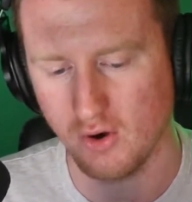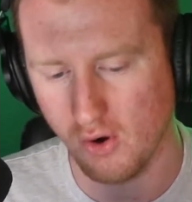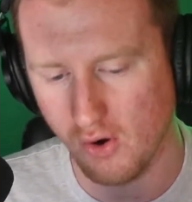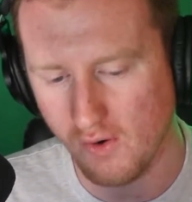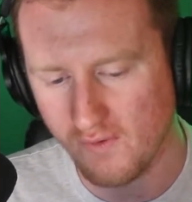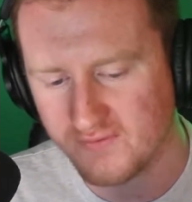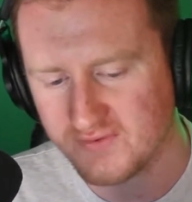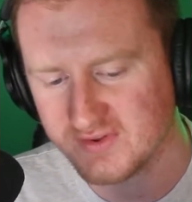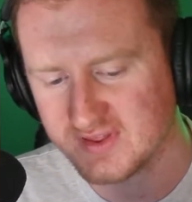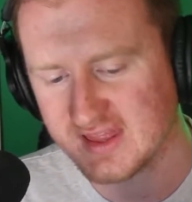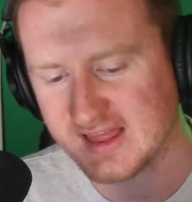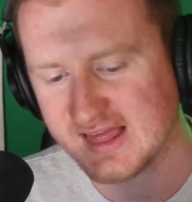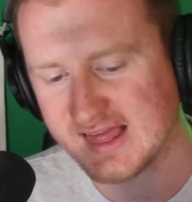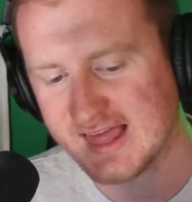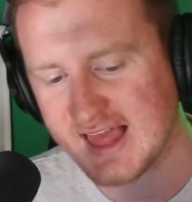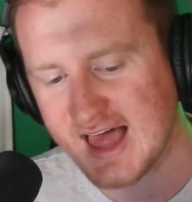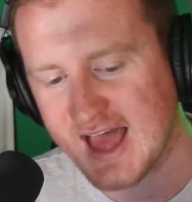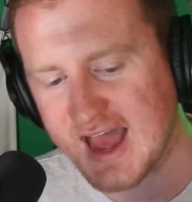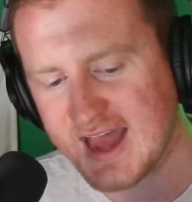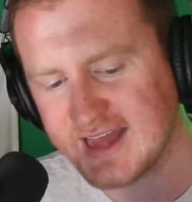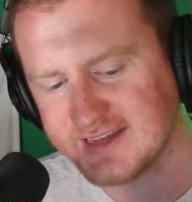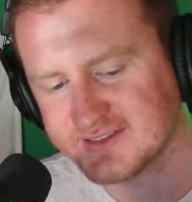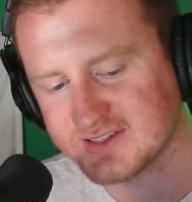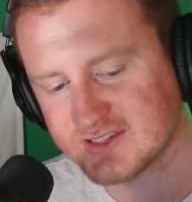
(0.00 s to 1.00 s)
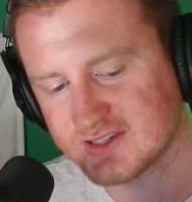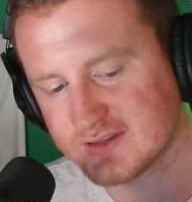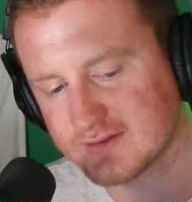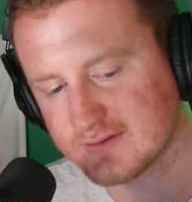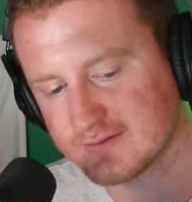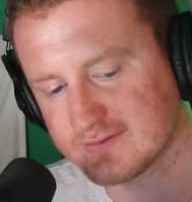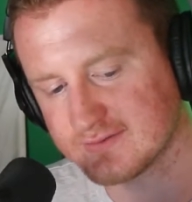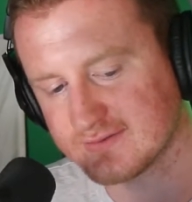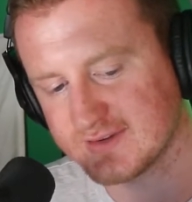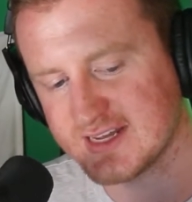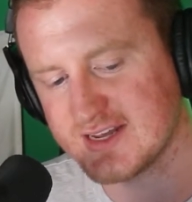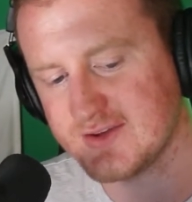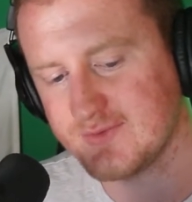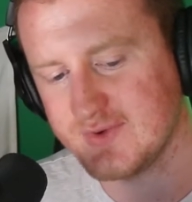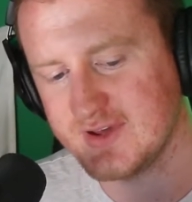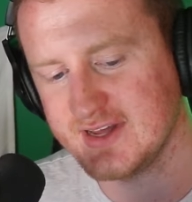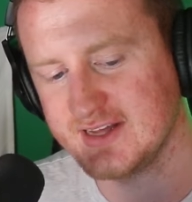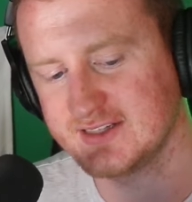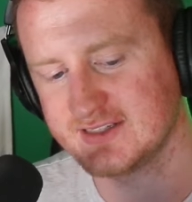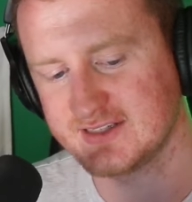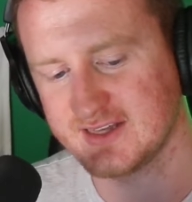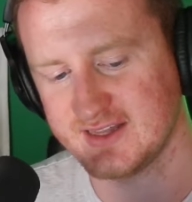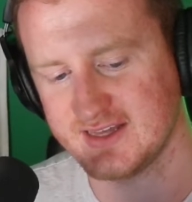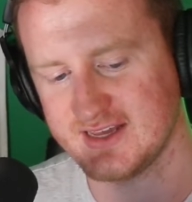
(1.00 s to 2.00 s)
Over the last 3
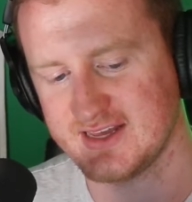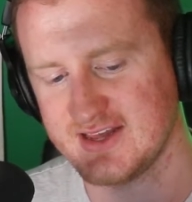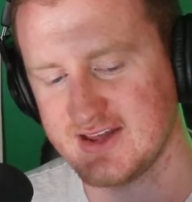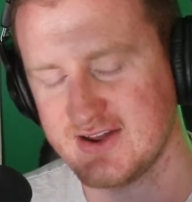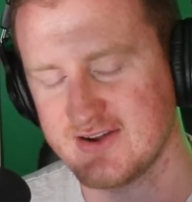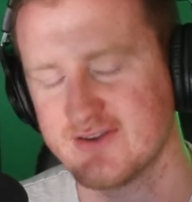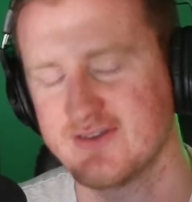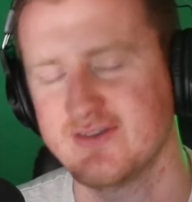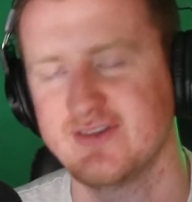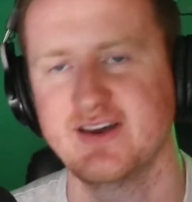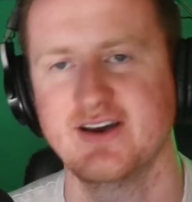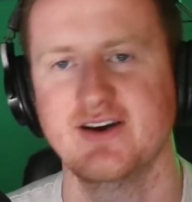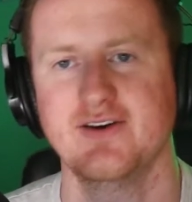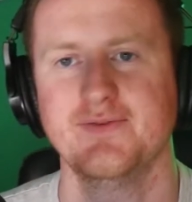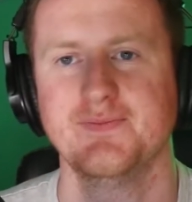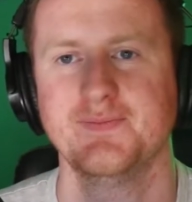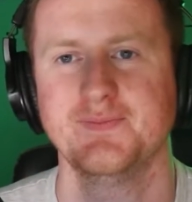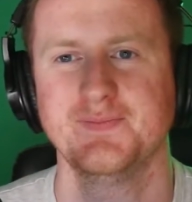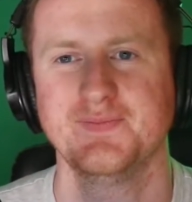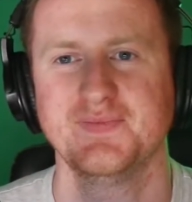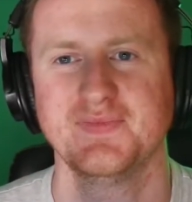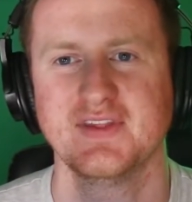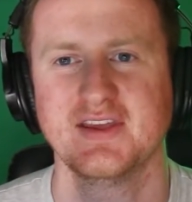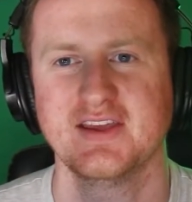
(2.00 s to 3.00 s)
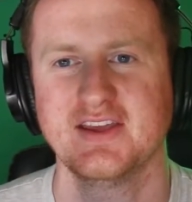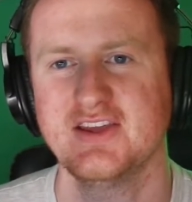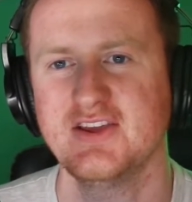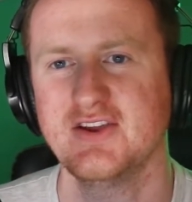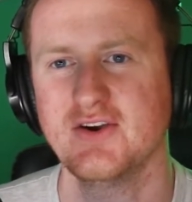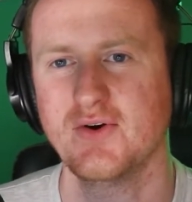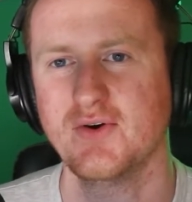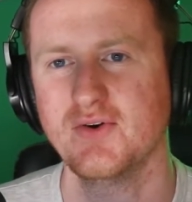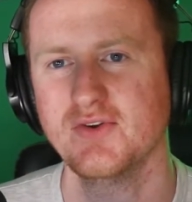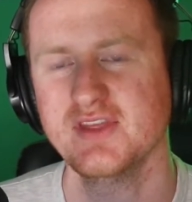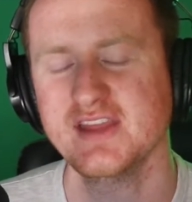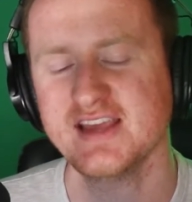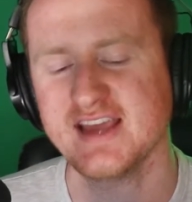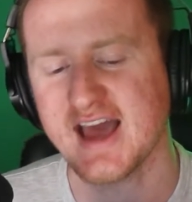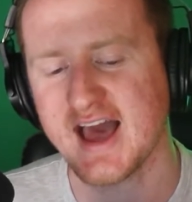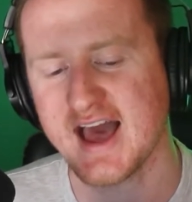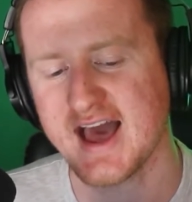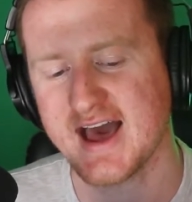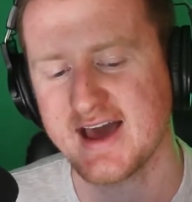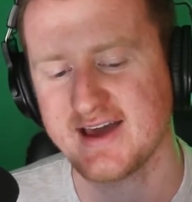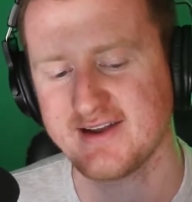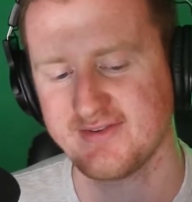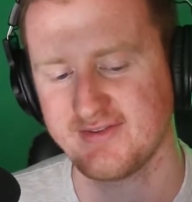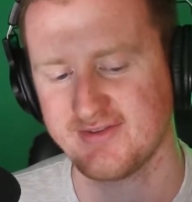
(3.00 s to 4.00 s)
weeks of the year, though, he only
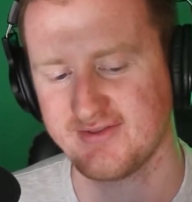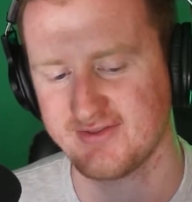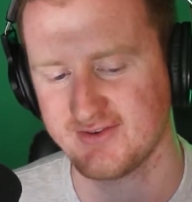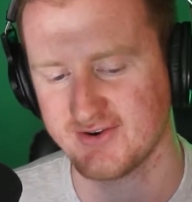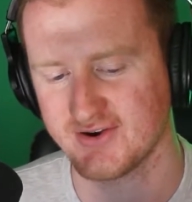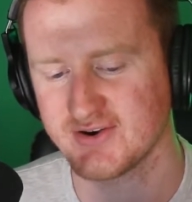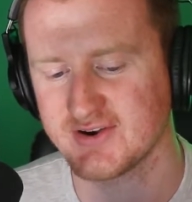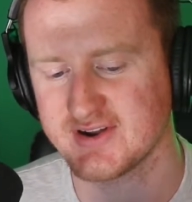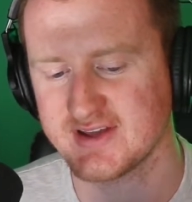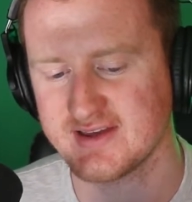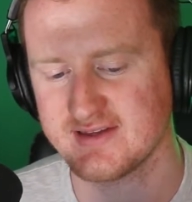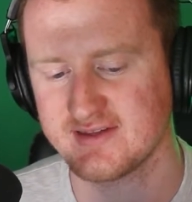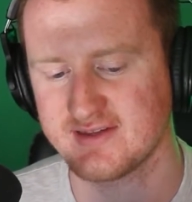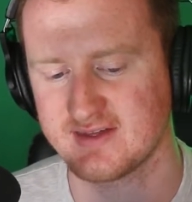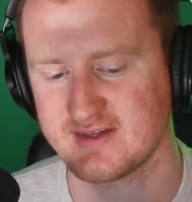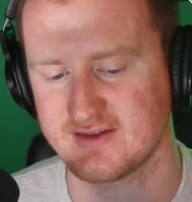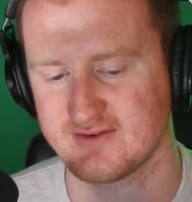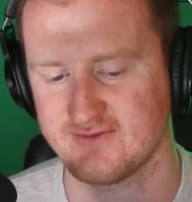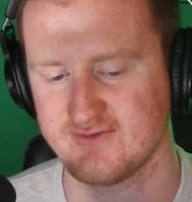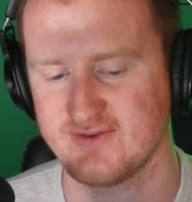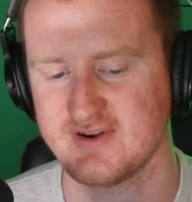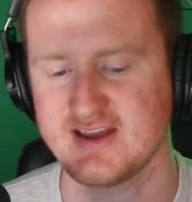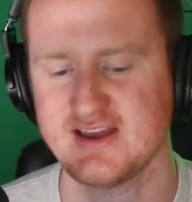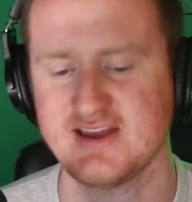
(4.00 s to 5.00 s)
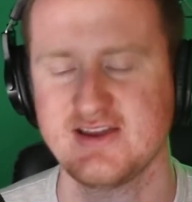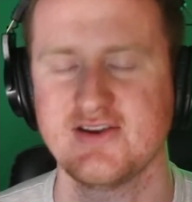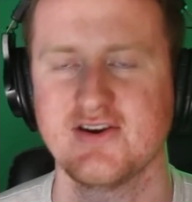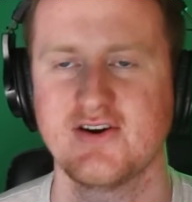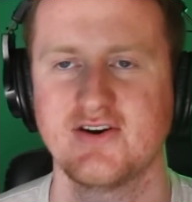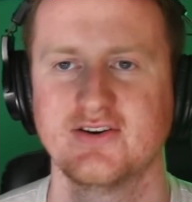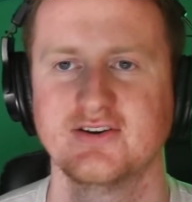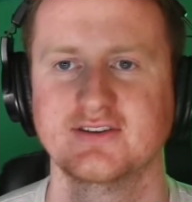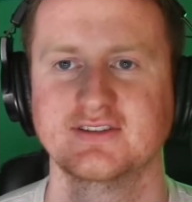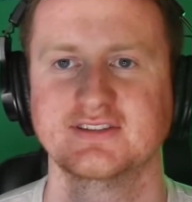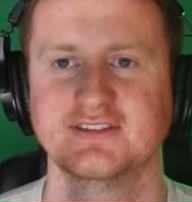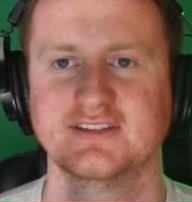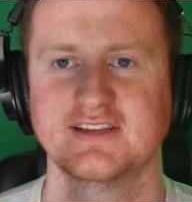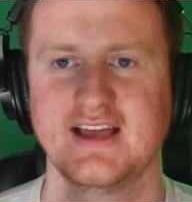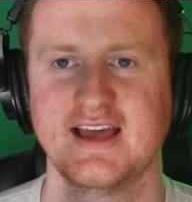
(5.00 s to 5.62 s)
had 33 yards.